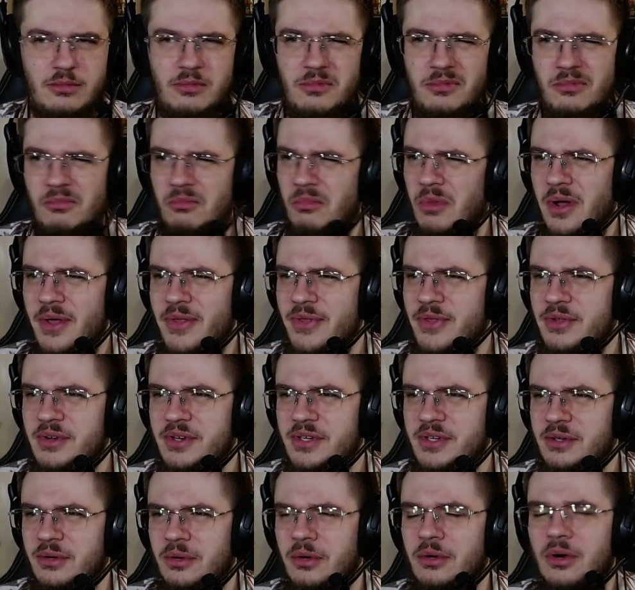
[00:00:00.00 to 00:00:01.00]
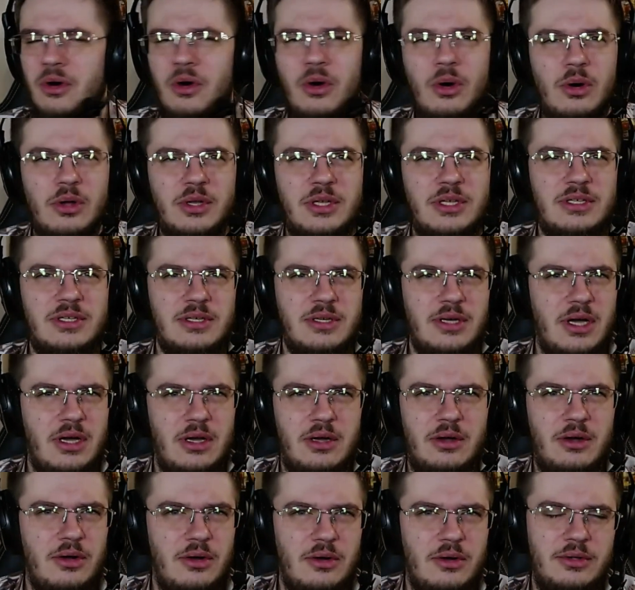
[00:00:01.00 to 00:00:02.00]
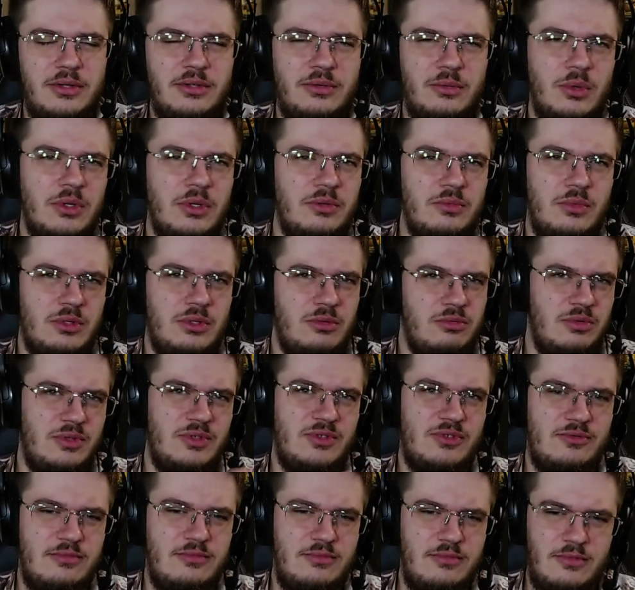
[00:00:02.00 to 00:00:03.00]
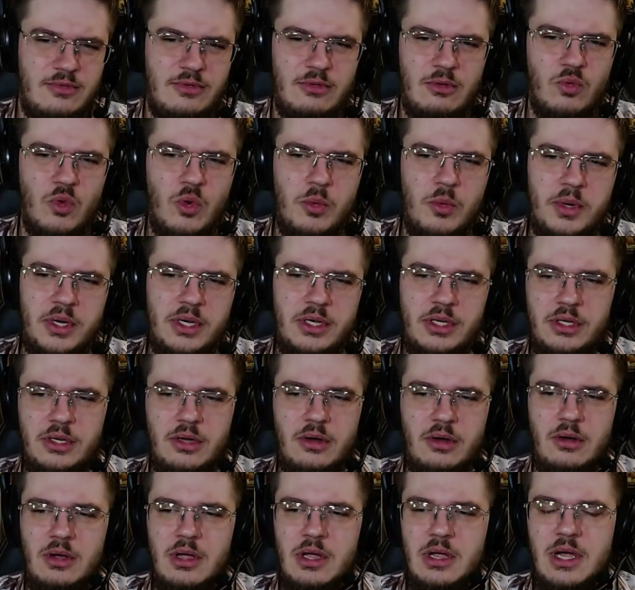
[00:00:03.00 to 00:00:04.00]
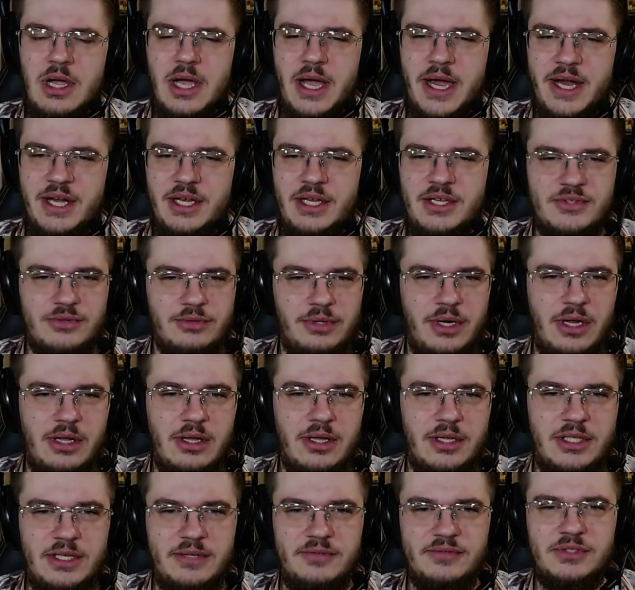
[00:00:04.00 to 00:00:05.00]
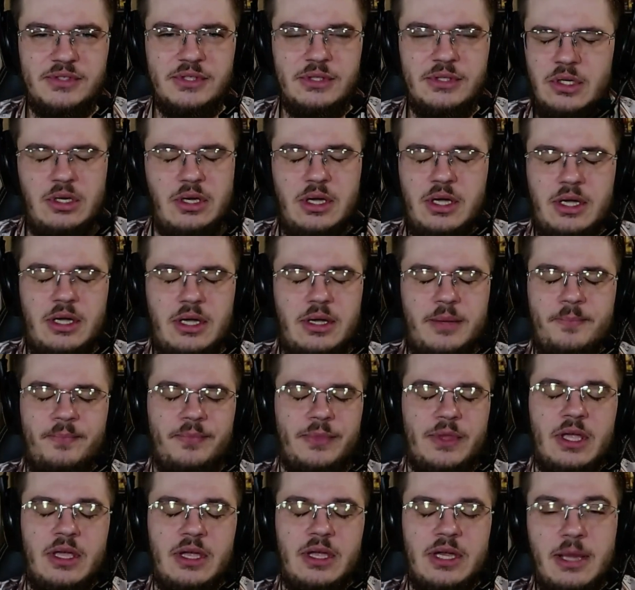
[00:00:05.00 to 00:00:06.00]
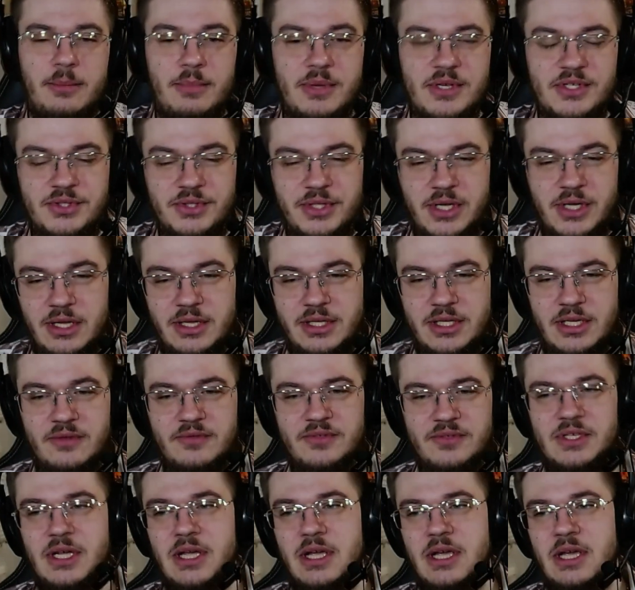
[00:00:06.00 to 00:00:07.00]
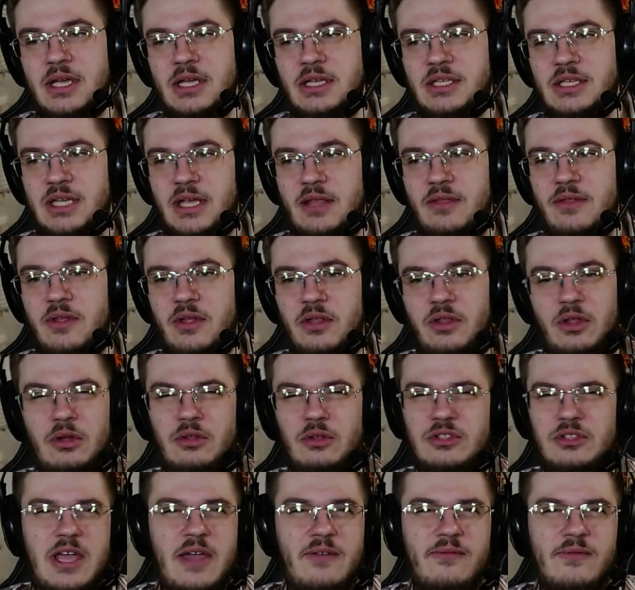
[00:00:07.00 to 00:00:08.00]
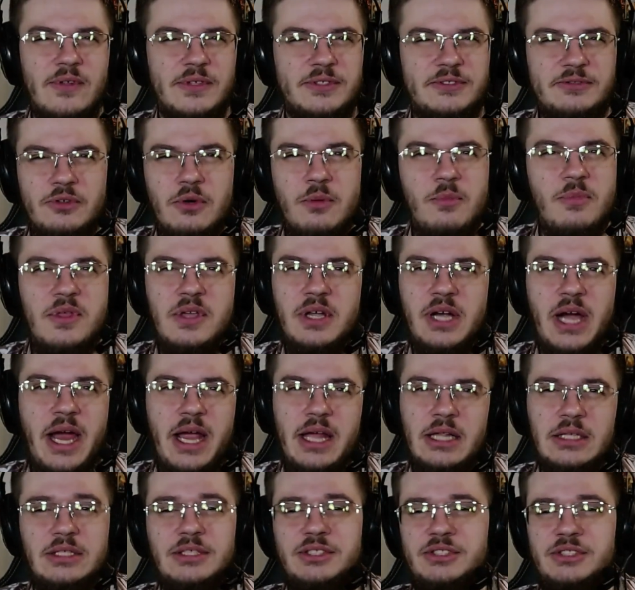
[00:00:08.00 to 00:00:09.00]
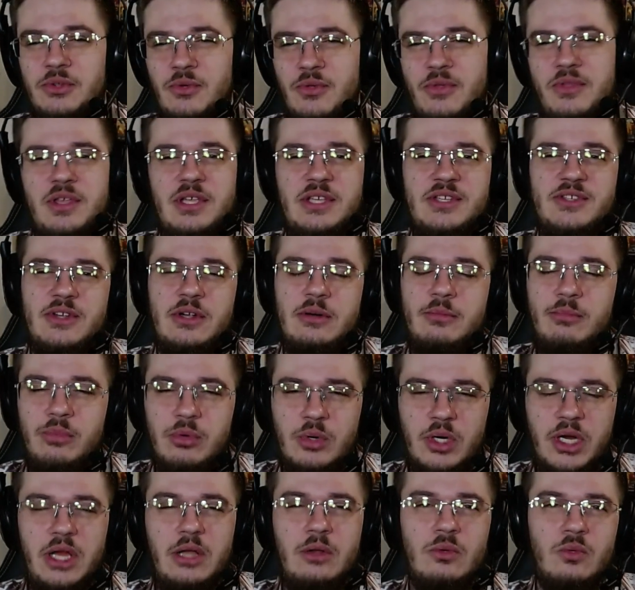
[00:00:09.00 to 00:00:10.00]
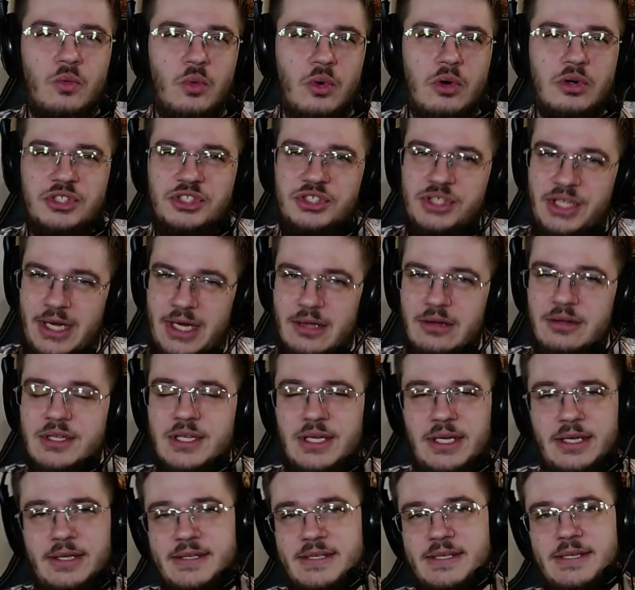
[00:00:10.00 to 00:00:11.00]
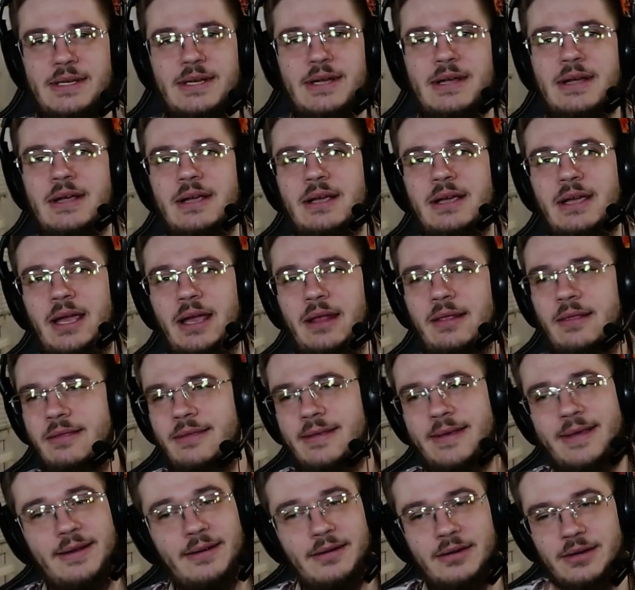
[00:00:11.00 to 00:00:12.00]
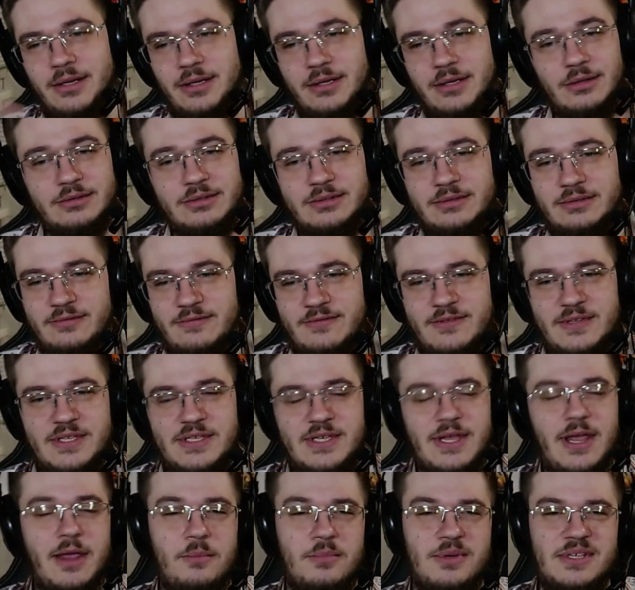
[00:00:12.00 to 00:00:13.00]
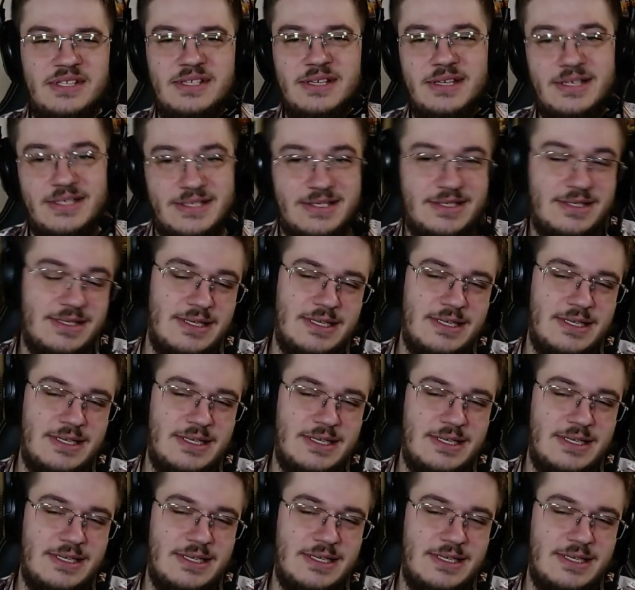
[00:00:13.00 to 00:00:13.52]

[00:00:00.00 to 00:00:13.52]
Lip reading: mother or aunt, what was the woman, Annie's relatives, Gabi's relatives, said that are devils from the island. So these are brainwashed Eldians, and they are not the same as us.